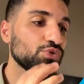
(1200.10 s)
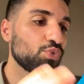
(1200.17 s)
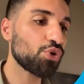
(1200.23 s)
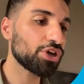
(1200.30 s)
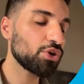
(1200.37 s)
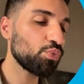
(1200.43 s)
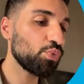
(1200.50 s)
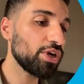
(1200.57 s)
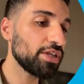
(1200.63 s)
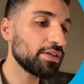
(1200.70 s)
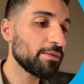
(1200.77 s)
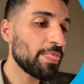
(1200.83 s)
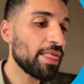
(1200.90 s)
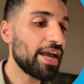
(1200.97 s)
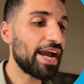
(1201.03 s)
working with,
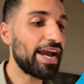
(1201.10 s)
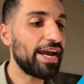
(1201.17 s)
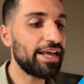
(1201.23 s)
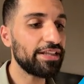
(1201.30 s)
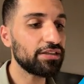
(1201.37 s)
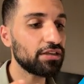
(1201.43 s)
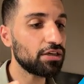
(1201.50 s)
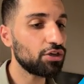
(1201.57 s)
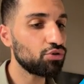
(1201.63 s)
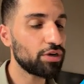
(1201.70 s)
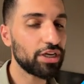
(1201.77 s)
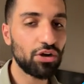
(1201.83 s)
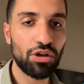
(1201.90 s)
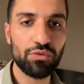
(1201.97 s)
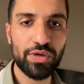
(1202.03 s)
and you
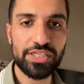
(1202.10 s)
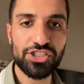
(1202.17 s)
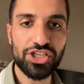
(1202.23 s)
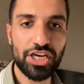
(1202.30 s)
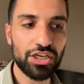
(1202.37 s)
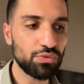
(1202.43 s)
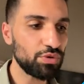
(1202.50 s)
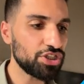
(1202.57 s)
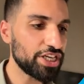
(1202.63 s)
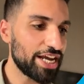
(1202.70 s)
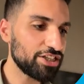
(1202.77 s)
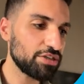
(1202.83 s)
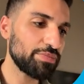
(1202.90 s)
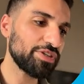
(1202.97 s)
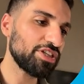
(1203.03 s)
can always check it with
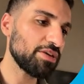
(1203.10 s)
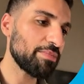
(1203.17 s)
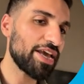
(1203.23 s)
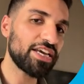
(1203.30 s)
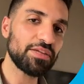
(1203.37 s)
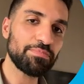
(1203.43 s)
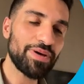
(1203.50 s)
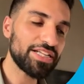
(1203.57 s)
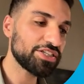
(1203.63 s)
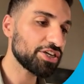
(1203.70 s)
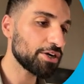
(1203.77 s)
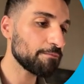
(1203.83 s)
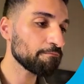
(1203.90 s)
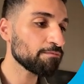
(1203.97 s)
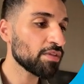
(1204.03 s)
ChatGPT, make it
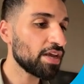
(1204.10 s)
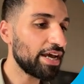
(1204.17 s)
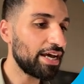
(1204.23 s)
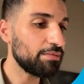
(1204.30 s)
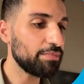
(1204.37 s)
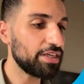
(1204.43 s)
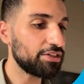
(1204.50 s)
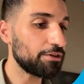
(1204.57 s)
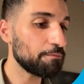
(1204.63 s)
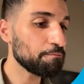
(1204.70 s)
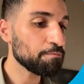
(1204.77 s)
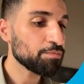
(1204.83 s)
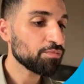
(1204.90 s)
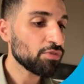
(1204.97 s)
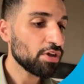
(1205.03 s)
better and better.
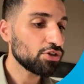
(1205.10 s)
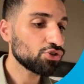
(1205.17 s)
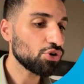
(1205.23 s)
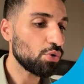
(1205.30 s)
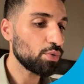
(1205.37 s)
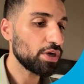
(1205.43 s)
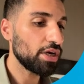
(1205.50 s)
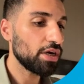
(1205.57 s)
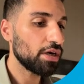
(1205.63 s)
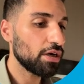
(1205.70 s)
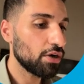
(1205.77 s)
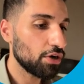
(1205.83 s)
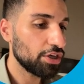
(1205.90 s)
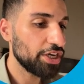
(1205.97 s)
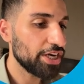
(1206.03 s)
So
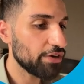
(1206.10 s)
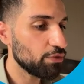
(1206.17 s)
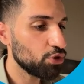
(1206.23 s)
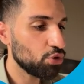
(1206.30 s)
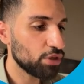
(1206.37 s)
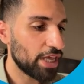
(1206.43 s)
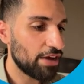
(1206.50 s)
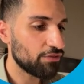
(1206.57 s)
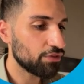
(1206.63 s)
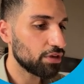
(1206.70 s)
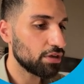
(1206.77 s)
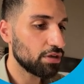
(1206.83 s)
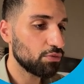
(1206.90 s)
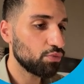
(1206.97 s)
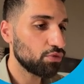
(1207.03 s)
here we don't have
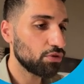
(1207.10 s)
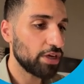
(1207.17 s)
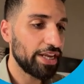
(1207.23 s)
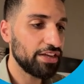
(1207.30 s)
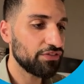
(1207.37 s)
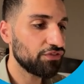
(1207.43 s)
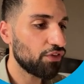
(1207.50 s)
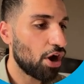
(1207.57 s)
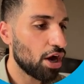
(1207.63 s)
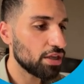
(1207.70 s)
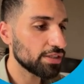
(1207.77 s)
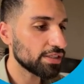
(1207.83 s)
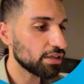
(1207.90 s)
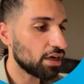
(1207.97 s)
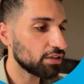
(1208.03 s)
any
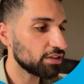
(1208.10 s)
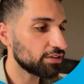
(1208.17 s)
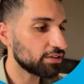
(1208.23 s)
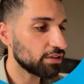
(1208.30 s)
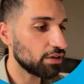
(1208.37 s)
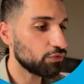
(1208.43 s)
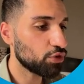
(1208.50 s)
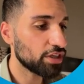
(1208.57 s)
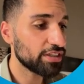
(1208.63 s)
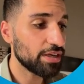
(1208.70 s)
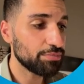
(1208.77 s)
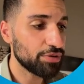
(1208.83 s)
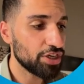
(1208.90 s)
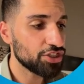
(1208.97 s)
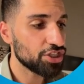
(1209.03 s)
files for the
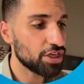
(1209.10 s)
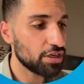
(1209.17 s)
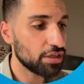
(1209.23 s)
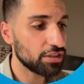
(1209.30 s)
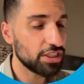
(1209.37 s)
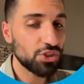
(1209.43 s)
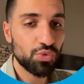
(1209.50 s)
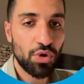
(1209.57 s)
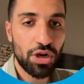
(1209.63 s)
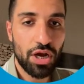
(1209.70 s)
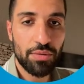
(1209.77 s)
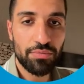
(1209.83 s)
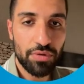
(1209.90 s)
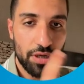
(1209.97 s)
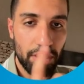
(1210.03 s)
temperature. This one I'm